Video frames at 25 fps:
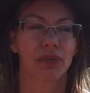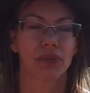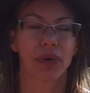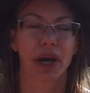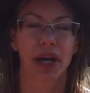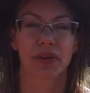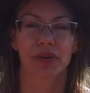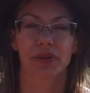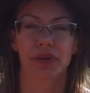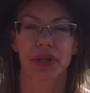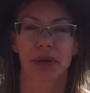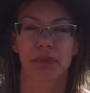
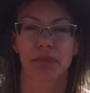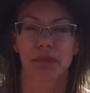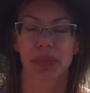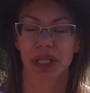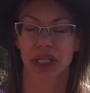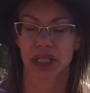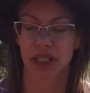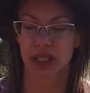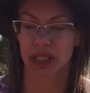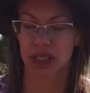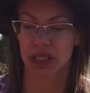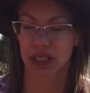rather than
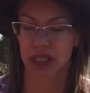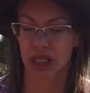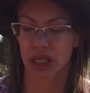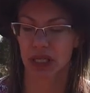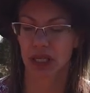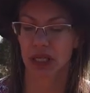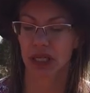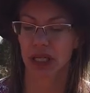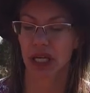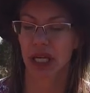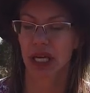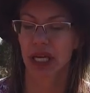being
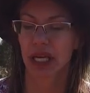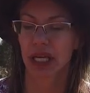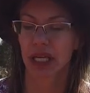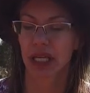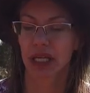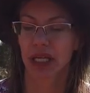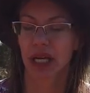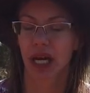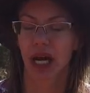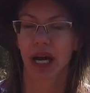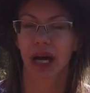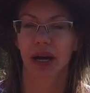stuck
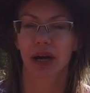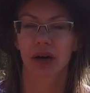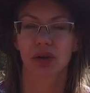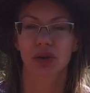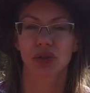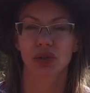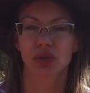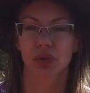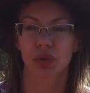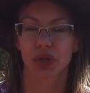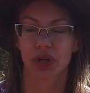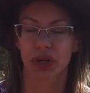in a
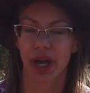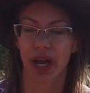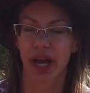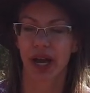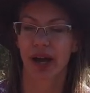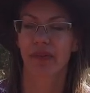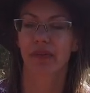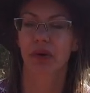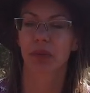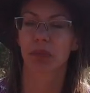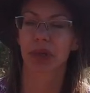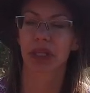house where you
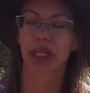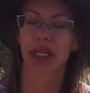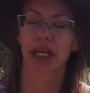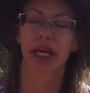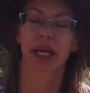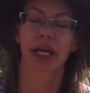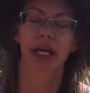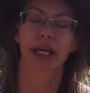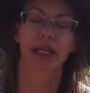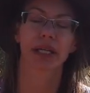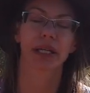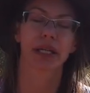have a
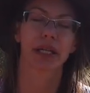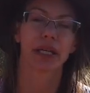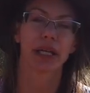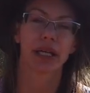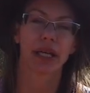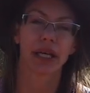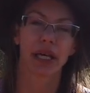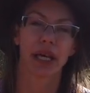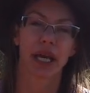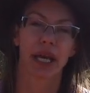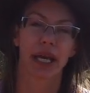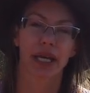plan
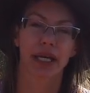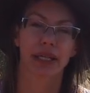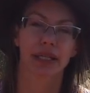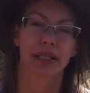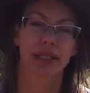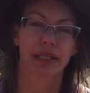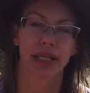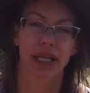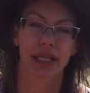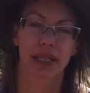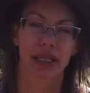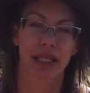and a
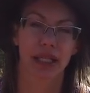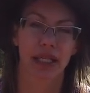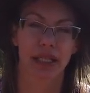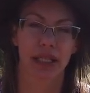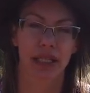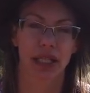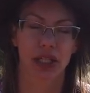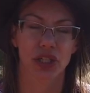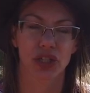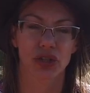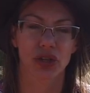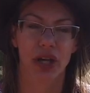set
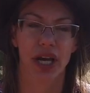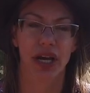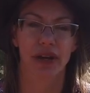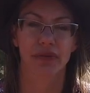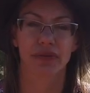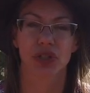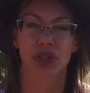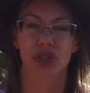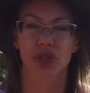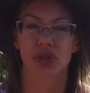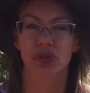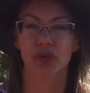thing that you
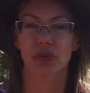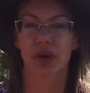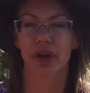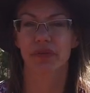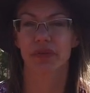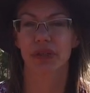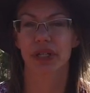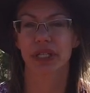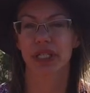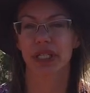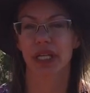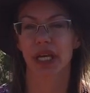have to do
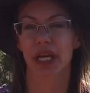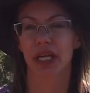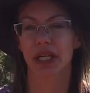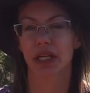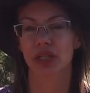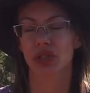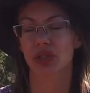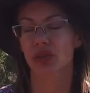every day.